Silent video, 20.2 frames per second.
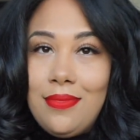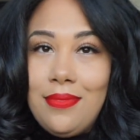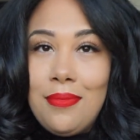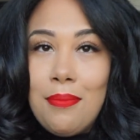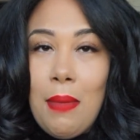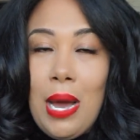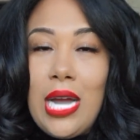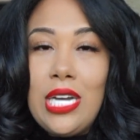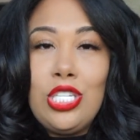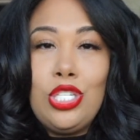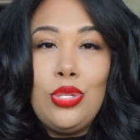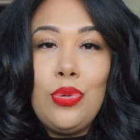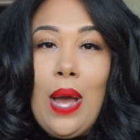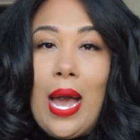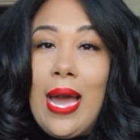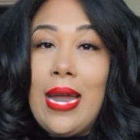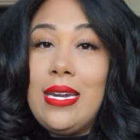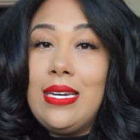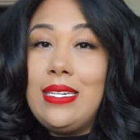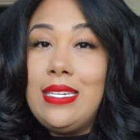Mind you,
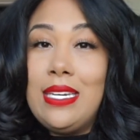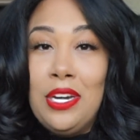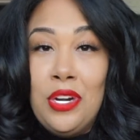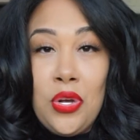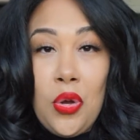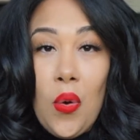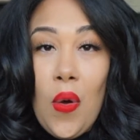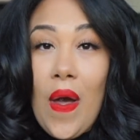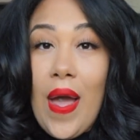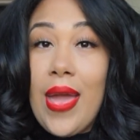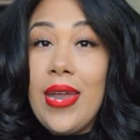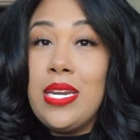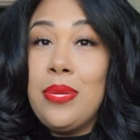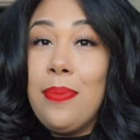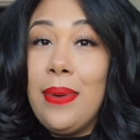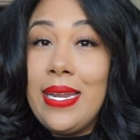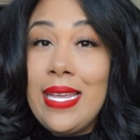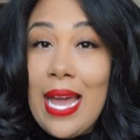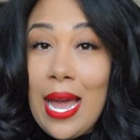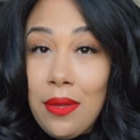I didn't call
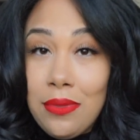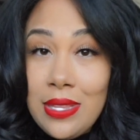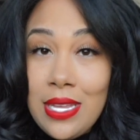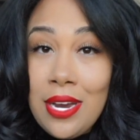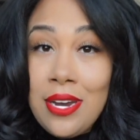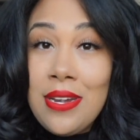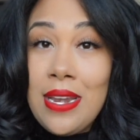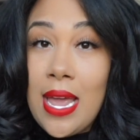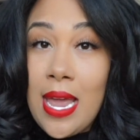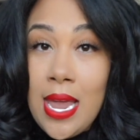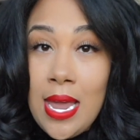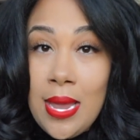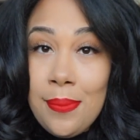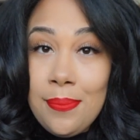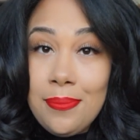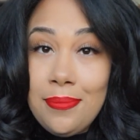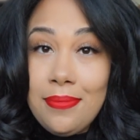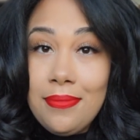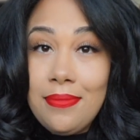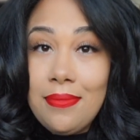anybody out their
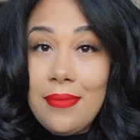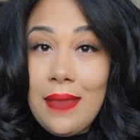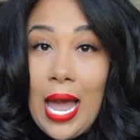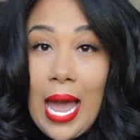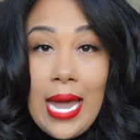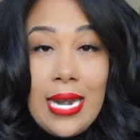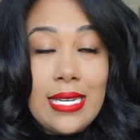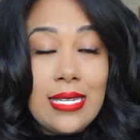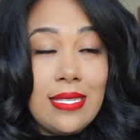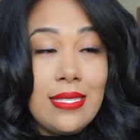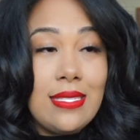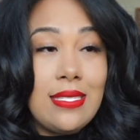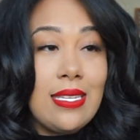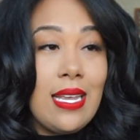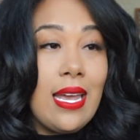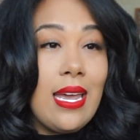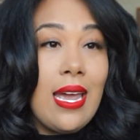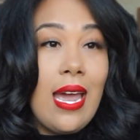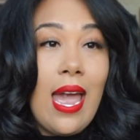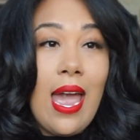name. I didn't
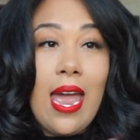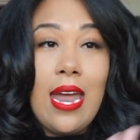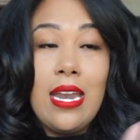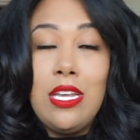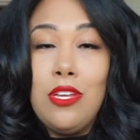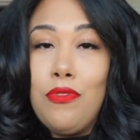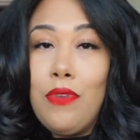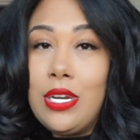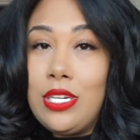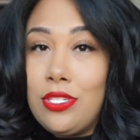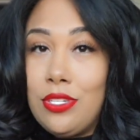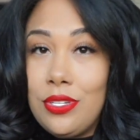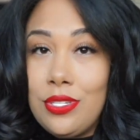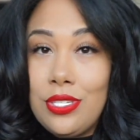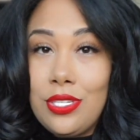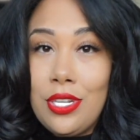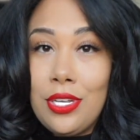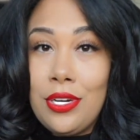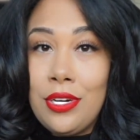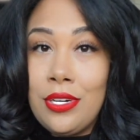say any racial
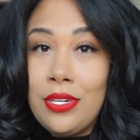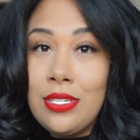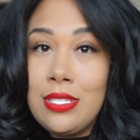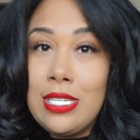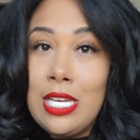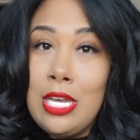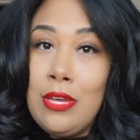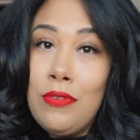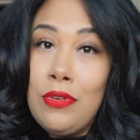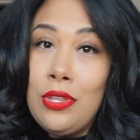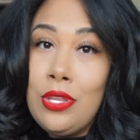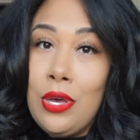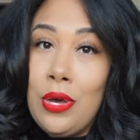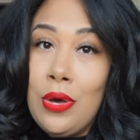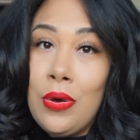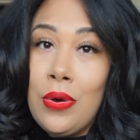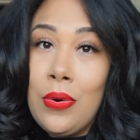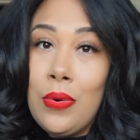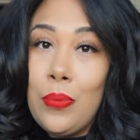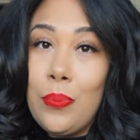slurs, even
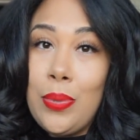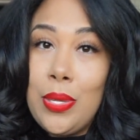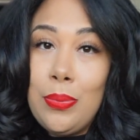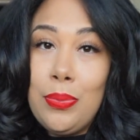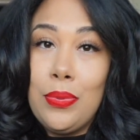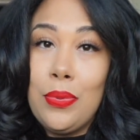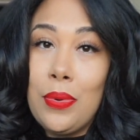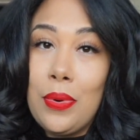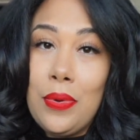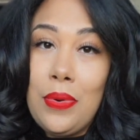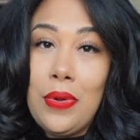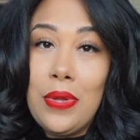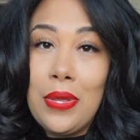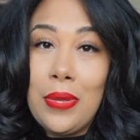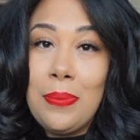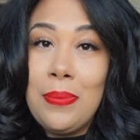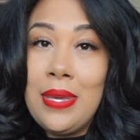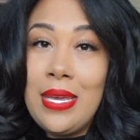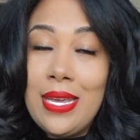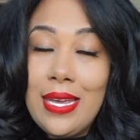though people were
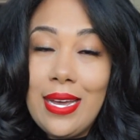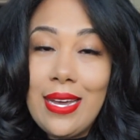calling me